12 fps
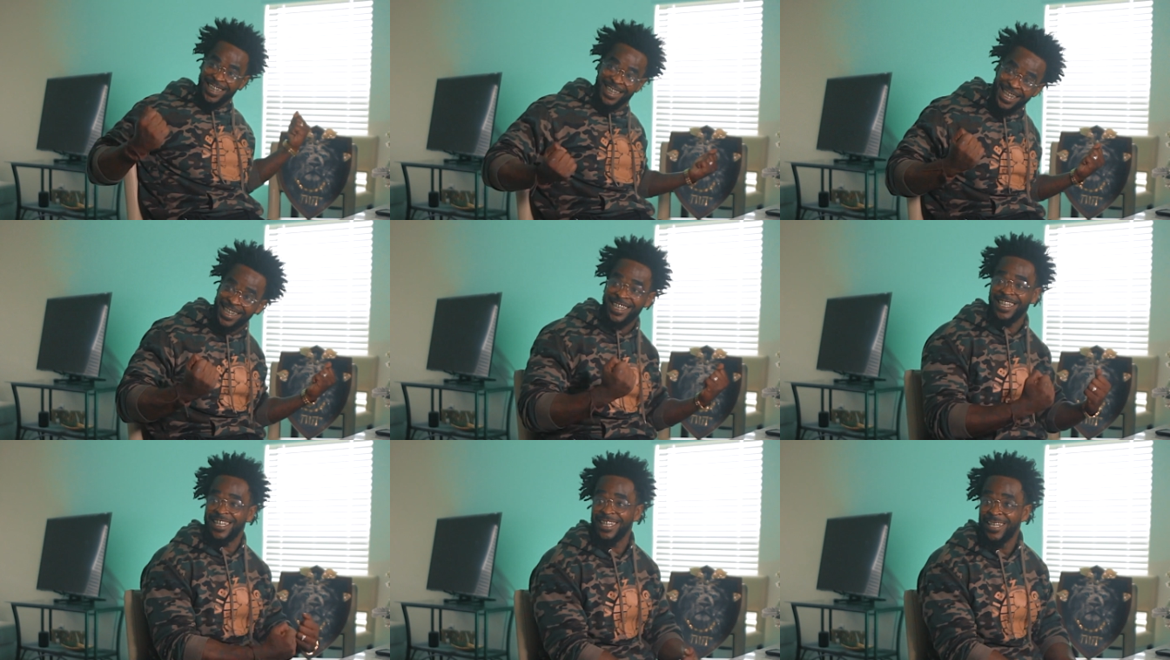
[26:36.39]

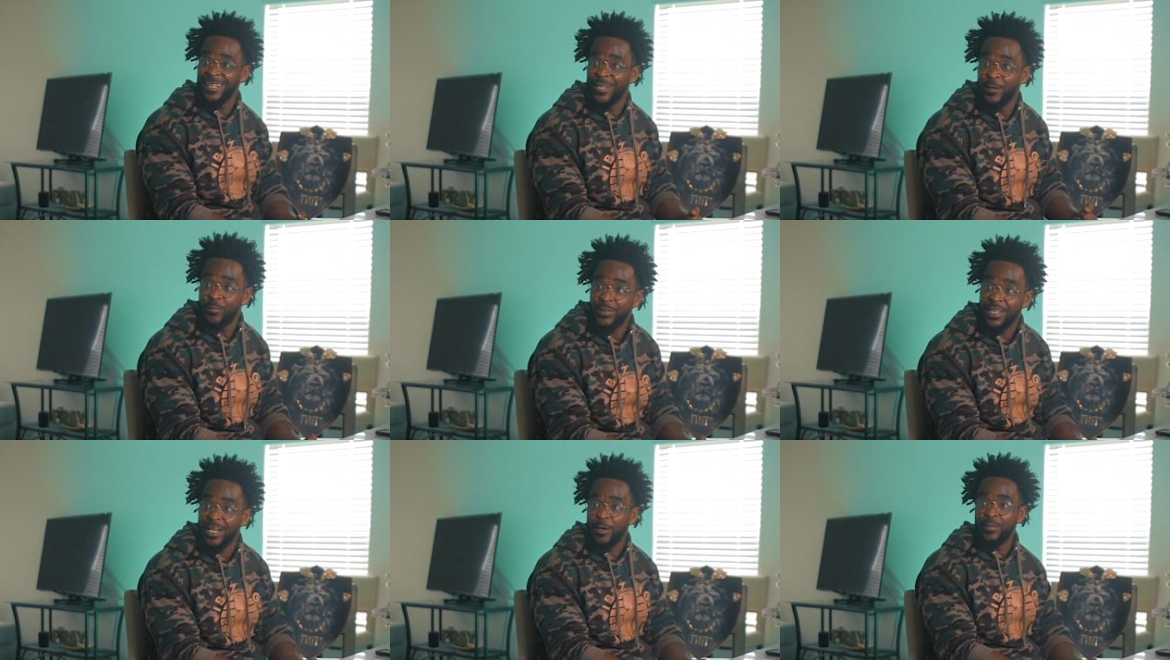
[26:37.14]
Nothing.
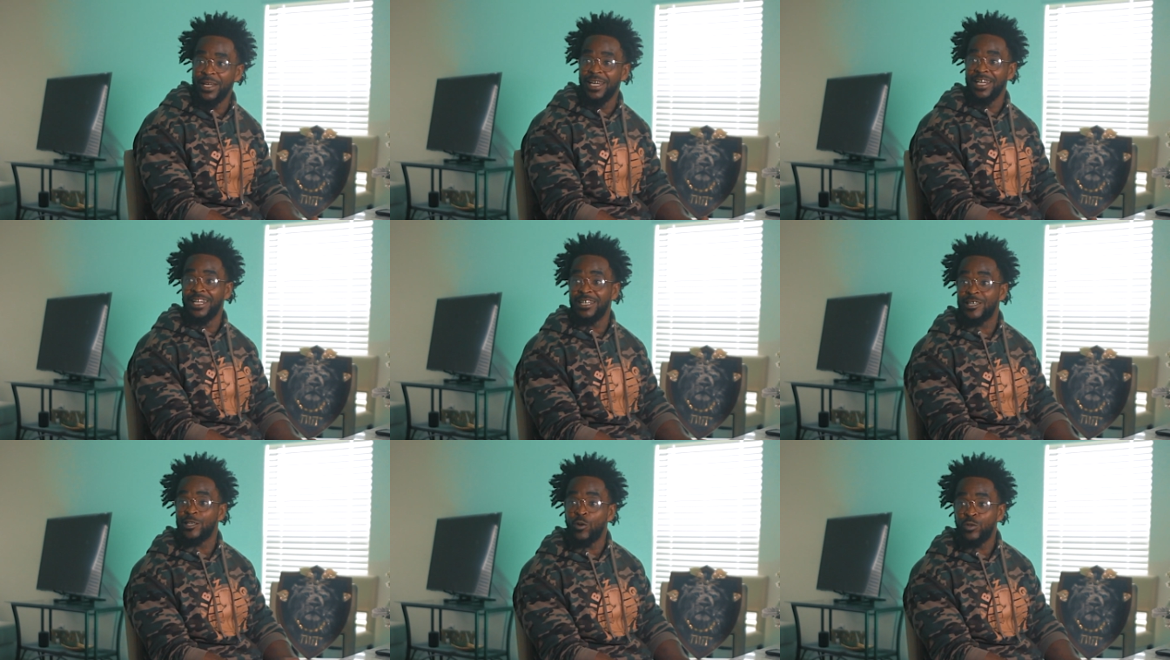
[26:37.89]
Know what I
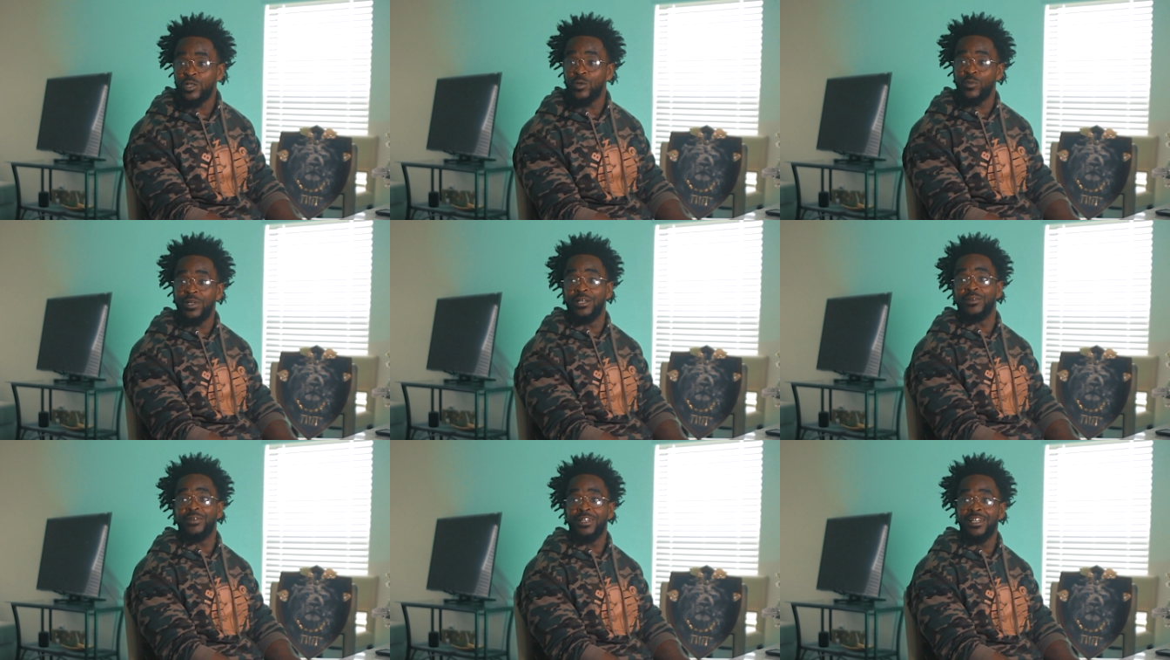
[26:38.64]
mean? social
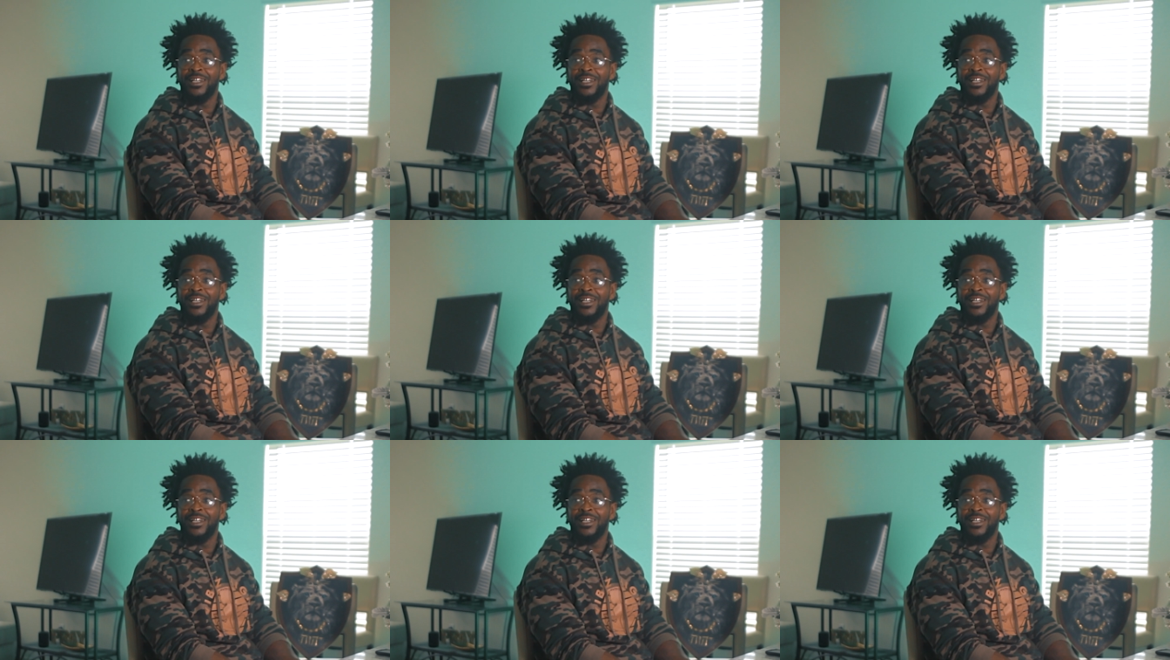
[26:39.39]
wealth.